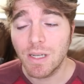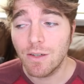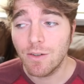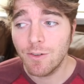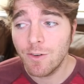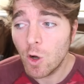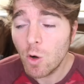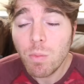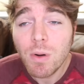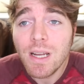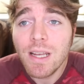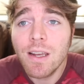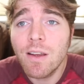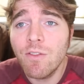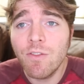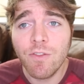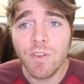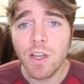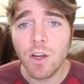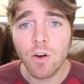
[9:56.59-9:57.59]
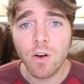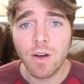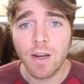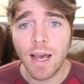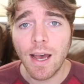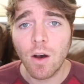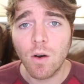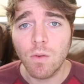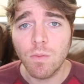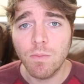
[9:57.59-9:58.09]
but nobody can figure
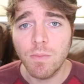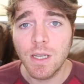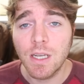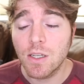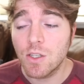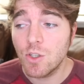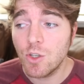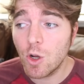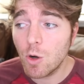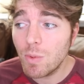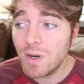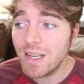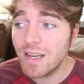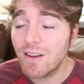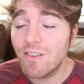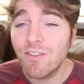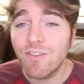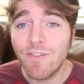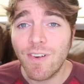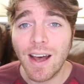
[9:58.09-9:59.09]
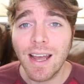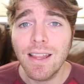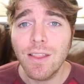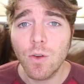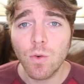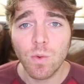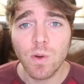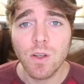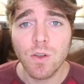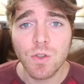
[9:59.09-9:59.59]
it out because nobody can
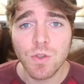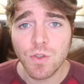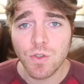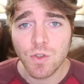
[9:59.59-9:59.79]
find the real